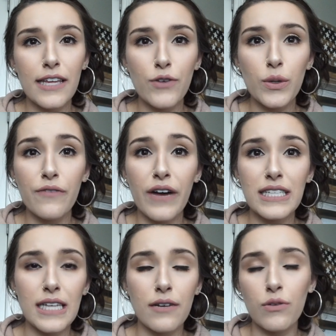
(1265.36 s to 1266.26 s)
give you
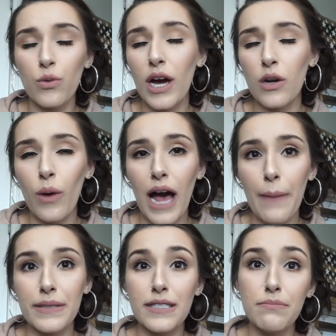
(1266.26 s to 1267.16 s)
advice on kind of what
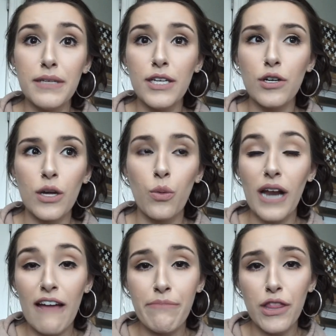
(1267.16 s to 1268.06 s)
happened to me or like what
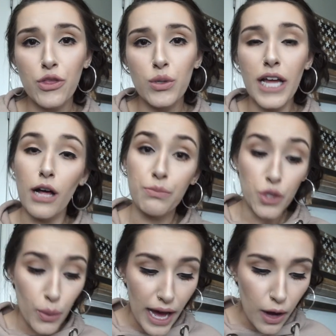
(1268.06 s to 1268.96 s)
I've been through to help
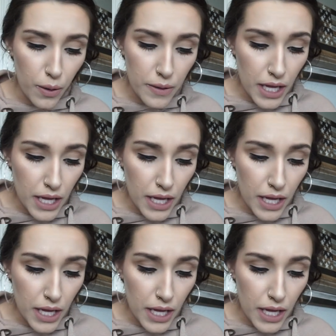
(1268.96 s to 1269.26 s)
you out.